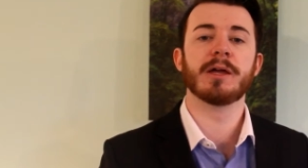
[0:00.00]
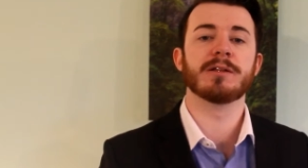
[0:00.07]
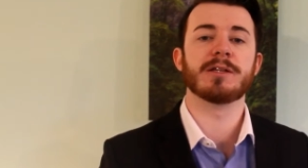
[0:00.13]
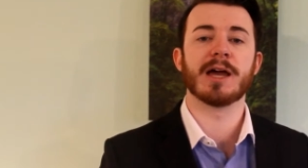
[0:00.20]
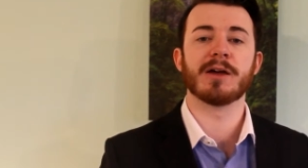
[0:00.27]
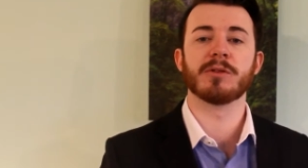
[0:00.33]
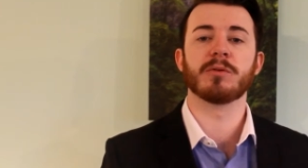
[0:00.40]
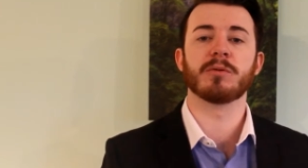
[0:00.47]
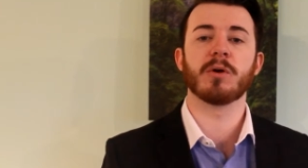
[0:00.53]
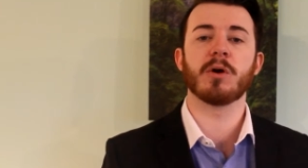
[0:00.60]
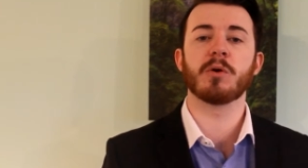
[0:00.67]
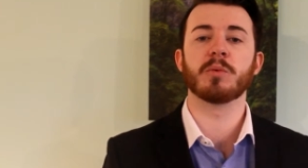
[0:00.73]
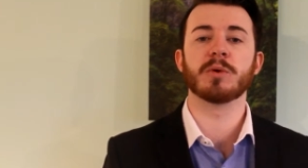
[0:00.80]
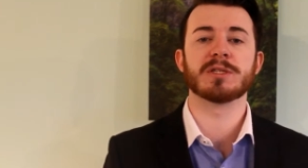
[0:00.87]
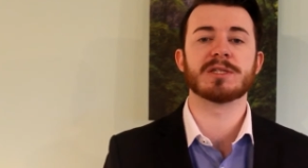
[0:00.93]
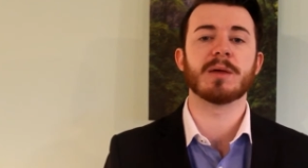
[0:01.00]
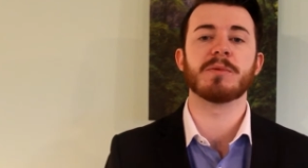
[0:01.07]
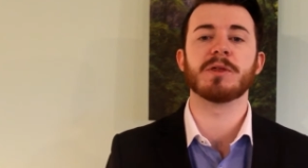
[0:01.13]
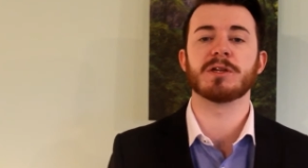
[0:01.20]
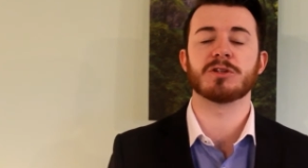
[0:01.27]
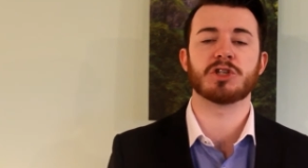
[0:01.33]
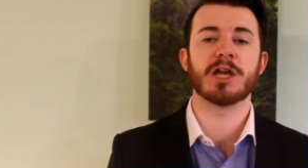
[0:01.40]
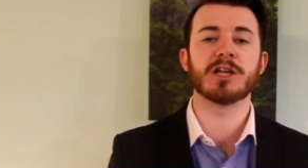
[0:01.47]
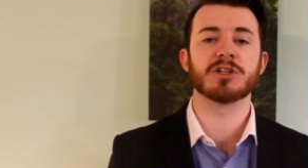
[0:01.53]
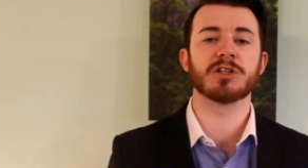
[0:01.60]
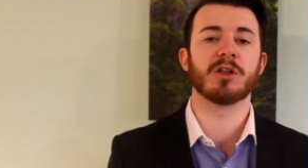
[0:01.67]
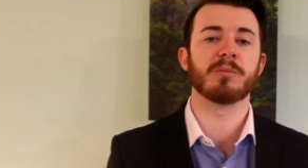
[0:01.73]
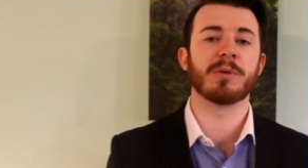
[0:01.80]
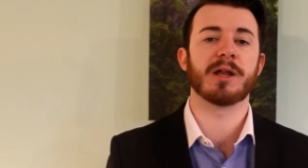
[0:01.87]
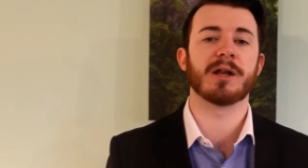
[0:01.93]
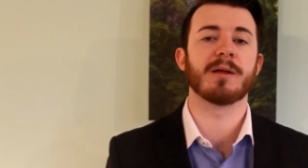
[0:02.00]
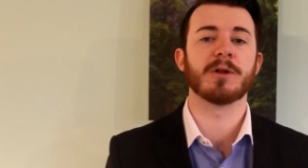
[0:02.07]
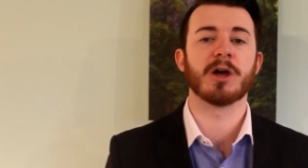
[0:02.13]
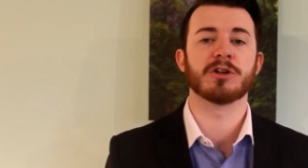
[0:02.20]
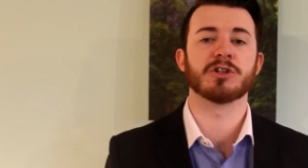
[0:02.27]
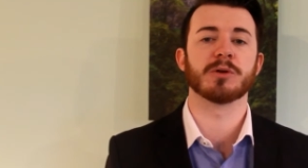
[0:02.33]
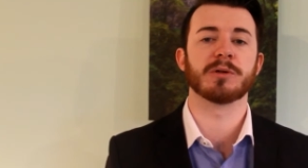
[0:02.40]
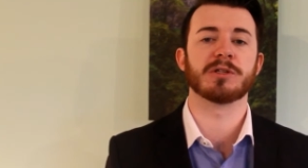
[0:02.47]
down the road when something has changed a little bit and I'm not sure